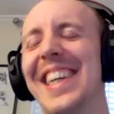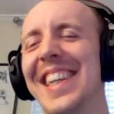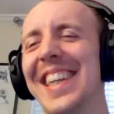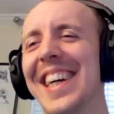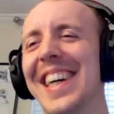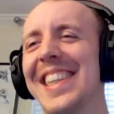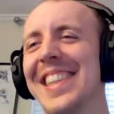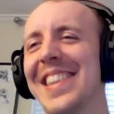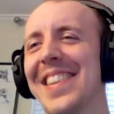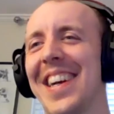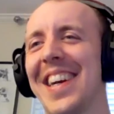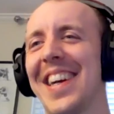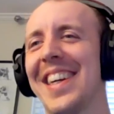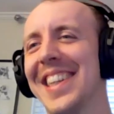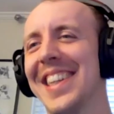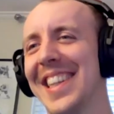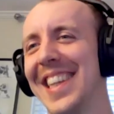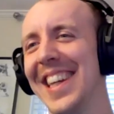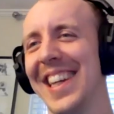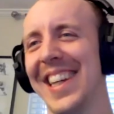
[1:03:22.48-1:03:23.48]

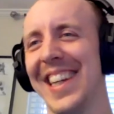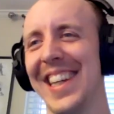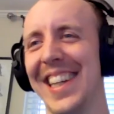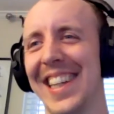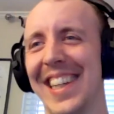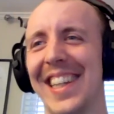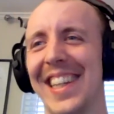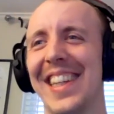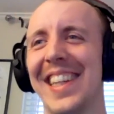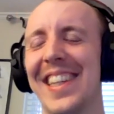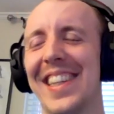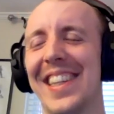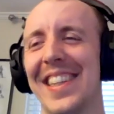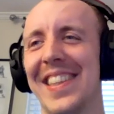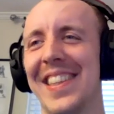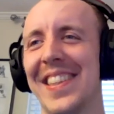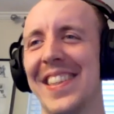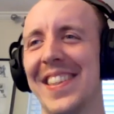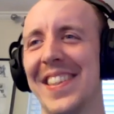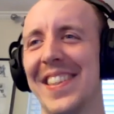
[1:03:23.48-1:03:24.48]
That's right.
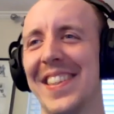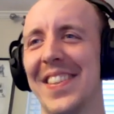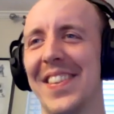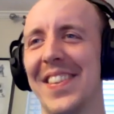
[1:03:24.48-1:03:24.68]
That's right.